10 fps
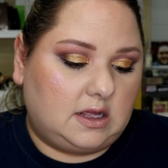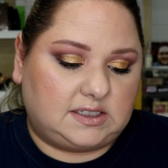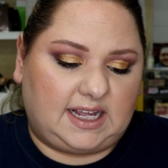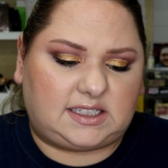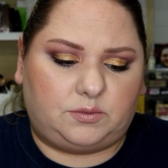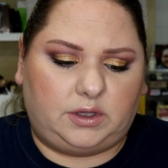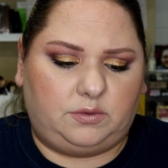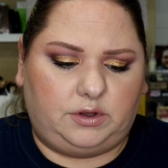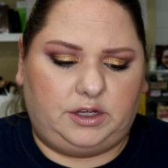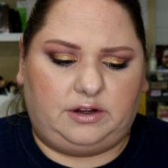So that's a really,
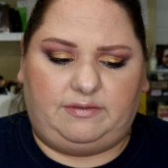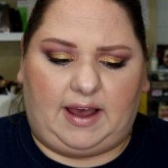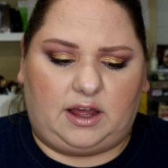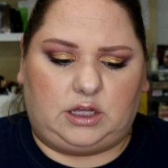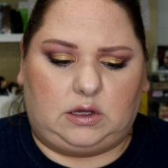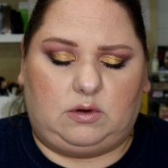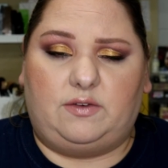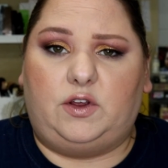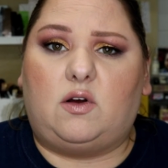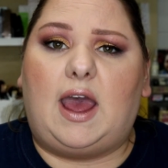really good value.
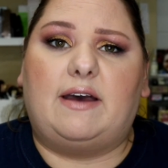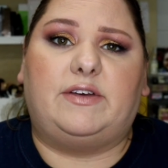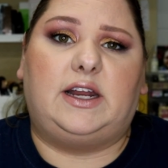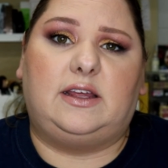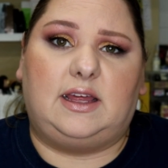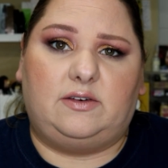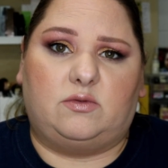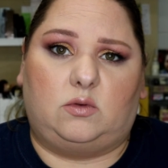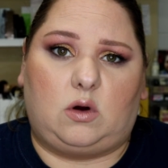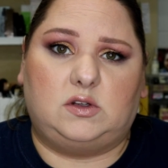If you don't have anything
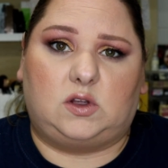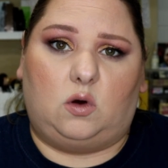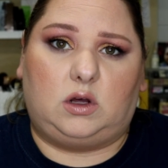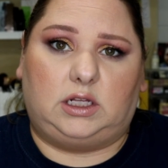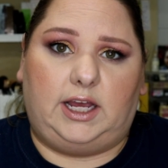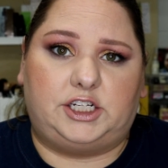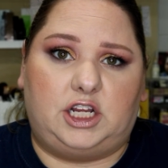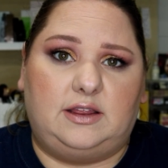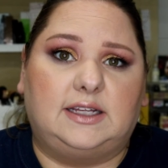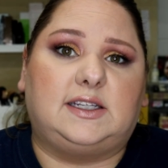from the Rose Gold
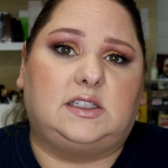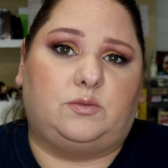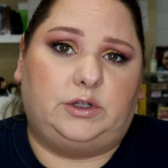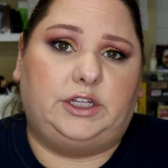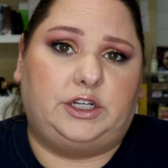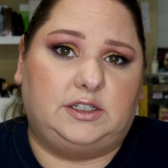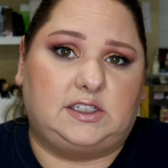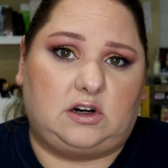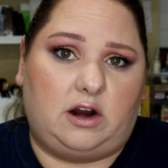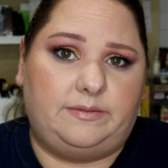collection, this is a really good
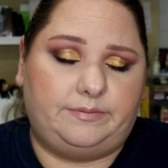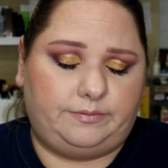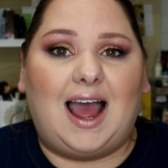start.